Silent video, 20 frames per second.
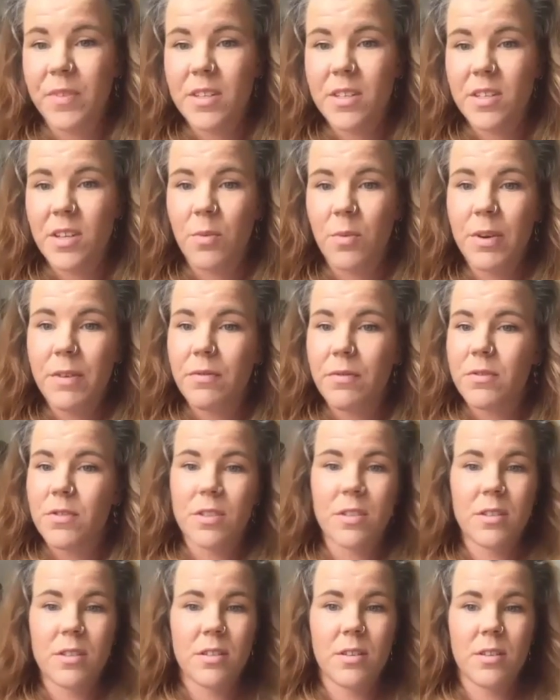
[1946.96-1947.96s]
so we've
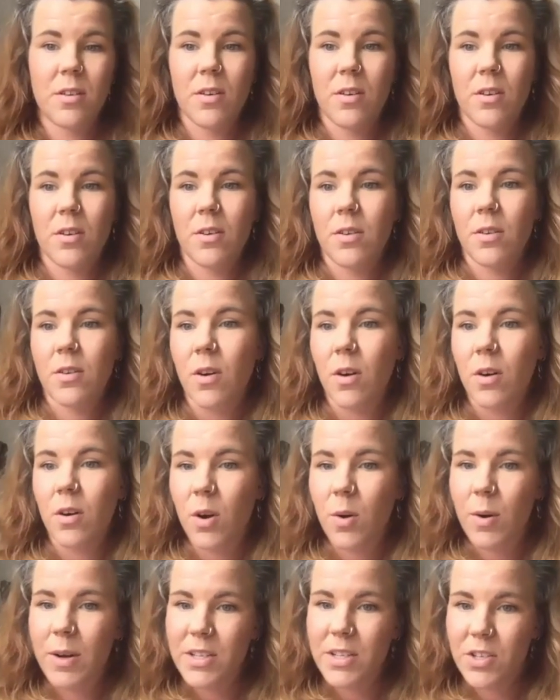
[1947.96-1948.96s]
just got a
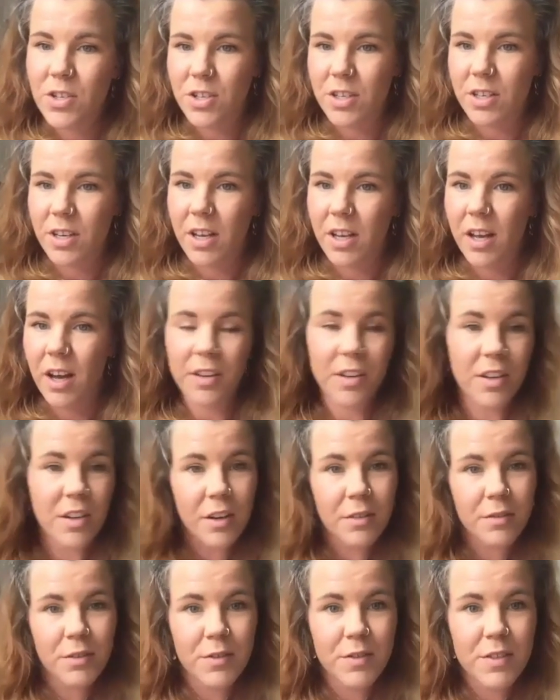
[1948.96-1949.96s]
question here. I don't know
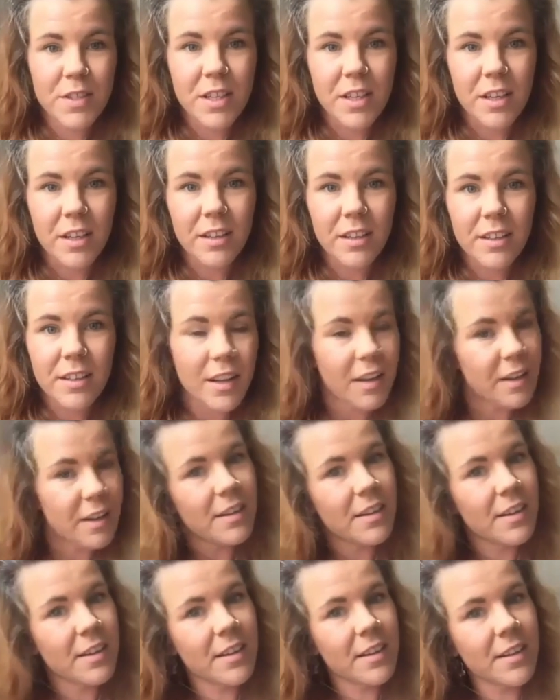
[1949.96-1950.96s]
if you've seen it.
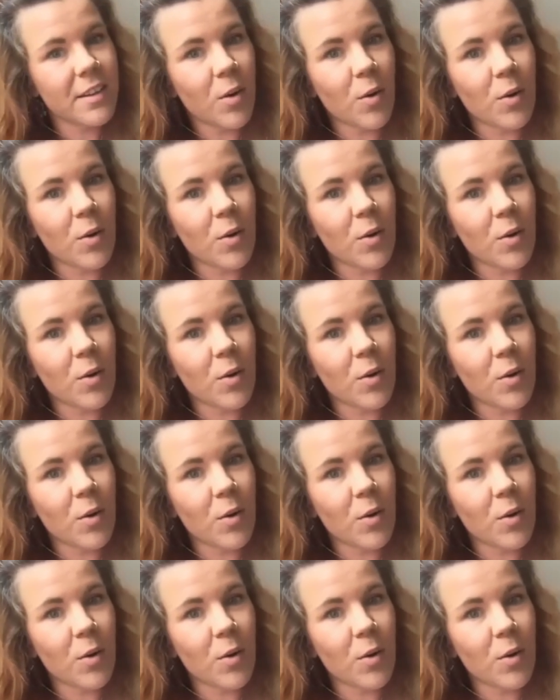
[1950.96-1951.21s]
Or